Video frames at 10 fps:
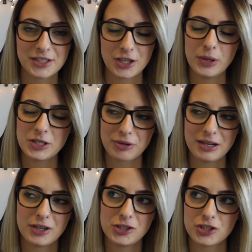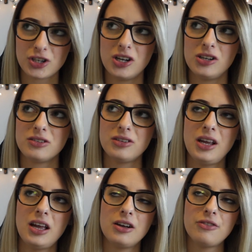So it's pretty much just called
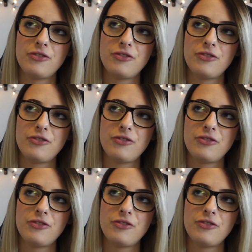a